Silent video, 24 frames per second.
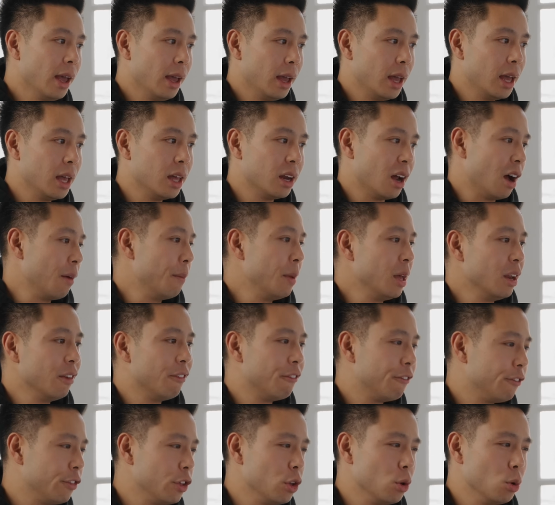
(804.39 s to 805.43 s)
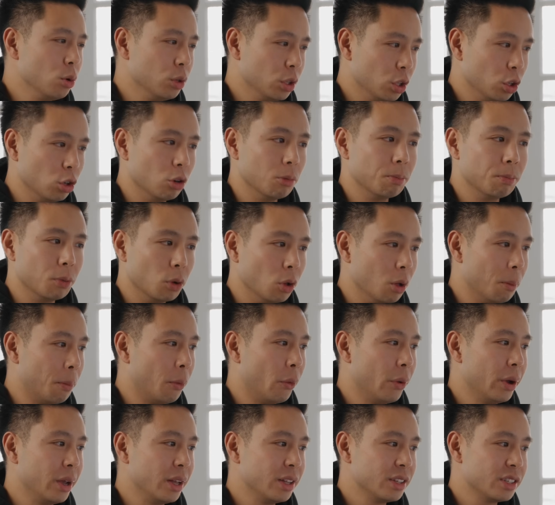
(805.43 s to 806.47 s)
And I've made a few little bullet
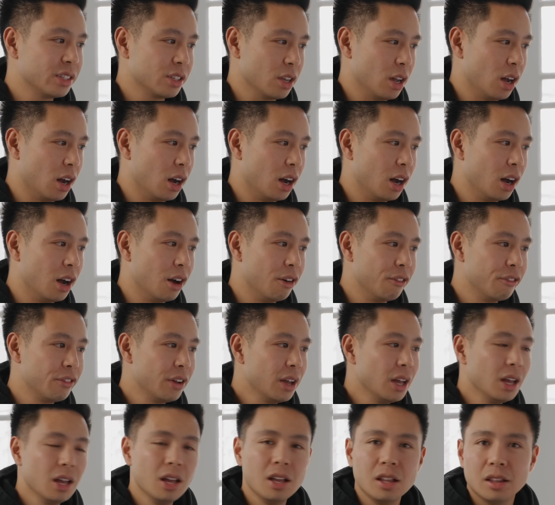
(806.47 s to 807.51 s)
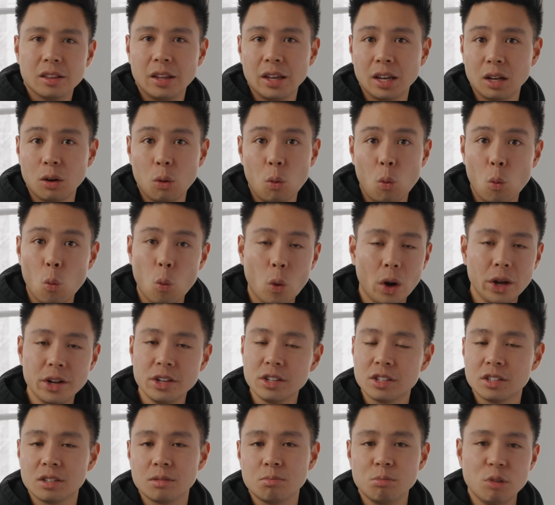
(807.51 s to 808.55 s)
points of like what
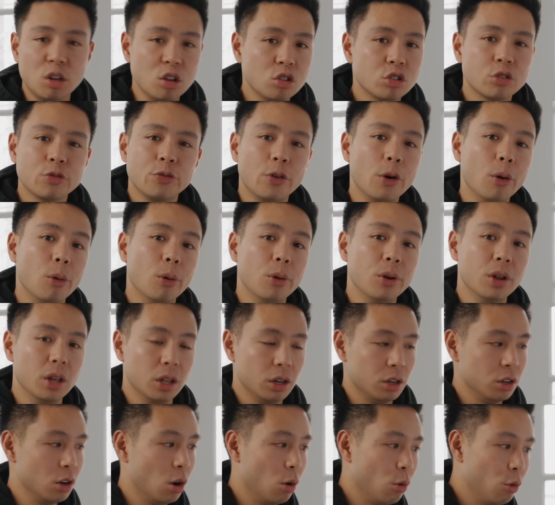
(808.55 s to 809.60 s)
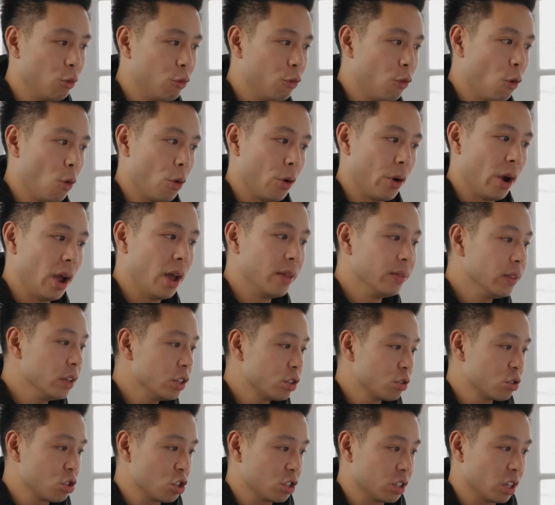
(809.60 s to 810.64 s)
is each phone known for? And these
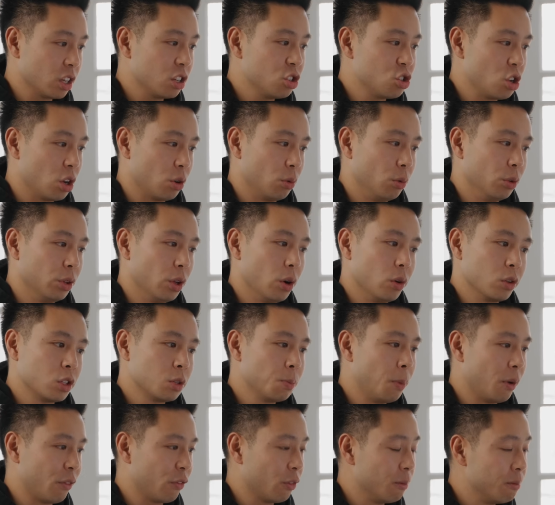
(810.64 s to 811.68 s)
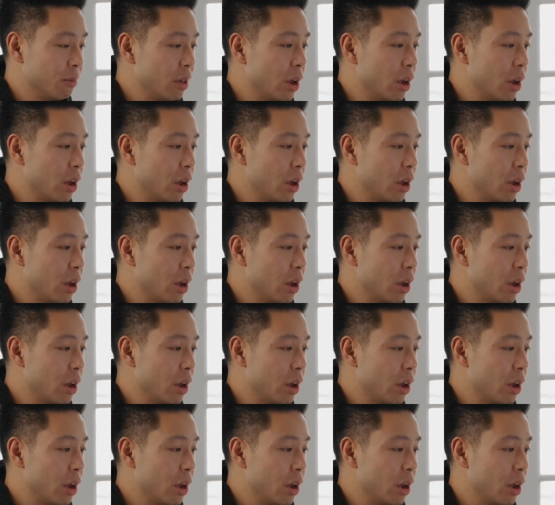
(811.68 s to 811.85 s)
are just like general notes, but from